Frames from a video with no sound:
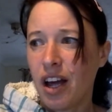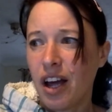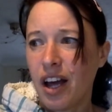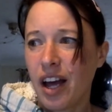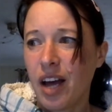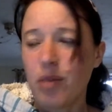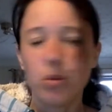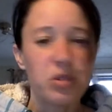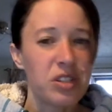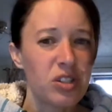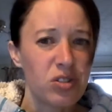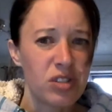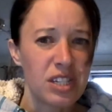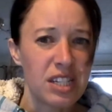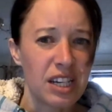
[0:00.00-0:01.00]
And what's
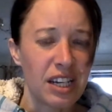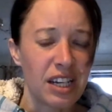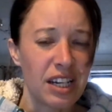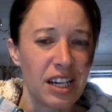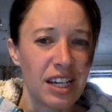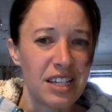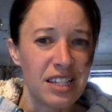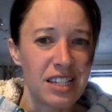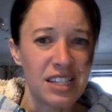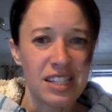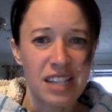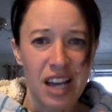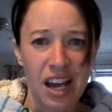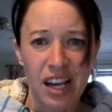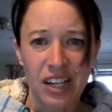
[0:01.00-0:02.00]
interesting is it's
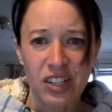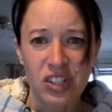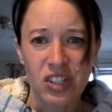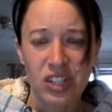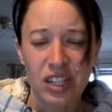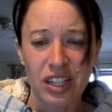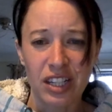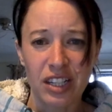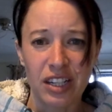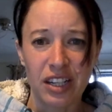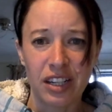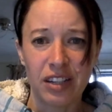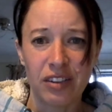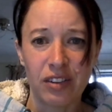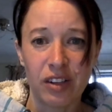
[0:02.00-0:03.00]
actually,
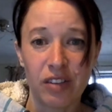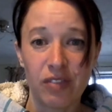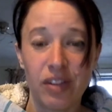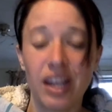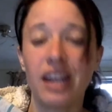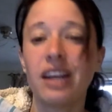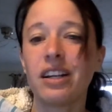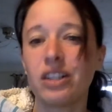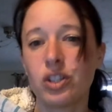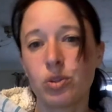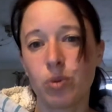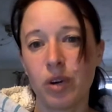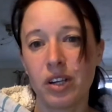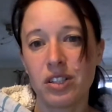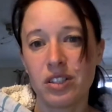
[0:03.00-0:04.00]
the English
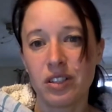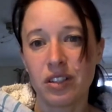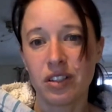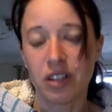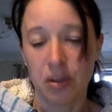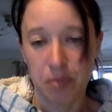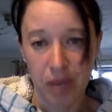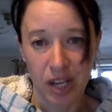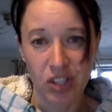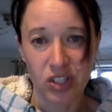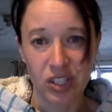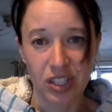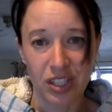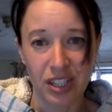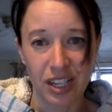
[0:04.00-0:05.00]
word
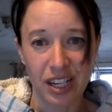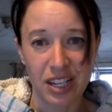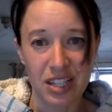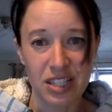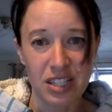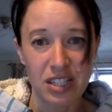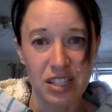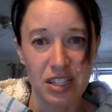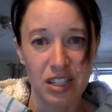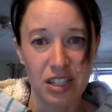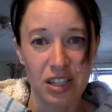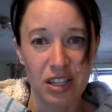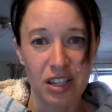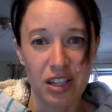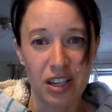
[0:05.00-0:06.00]
compassion is
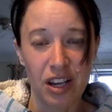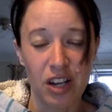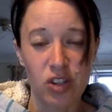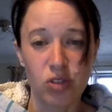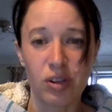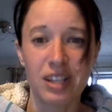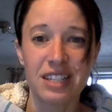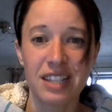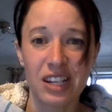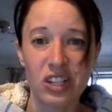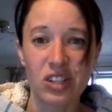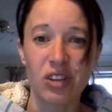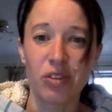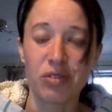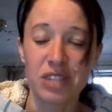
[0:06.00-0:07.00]
a
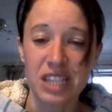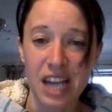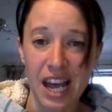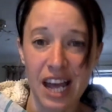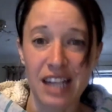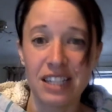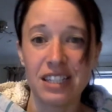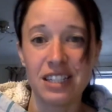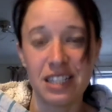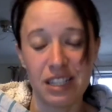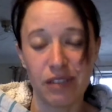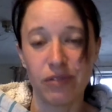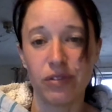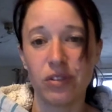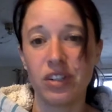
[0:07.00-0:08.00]
translation of 10
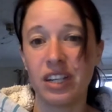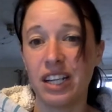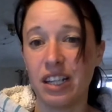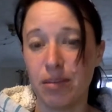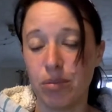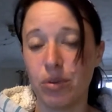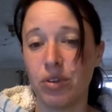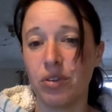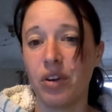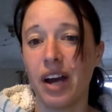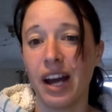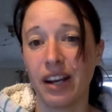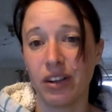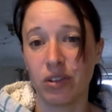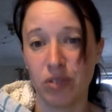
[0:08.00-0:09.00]
different Hebrew
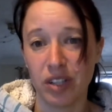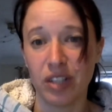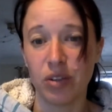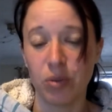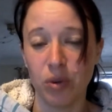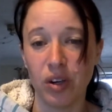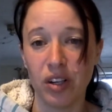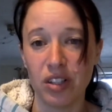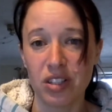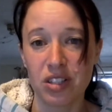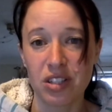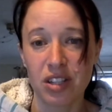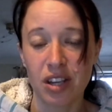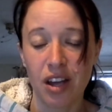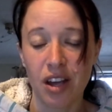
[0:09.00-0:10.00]
and Greek words,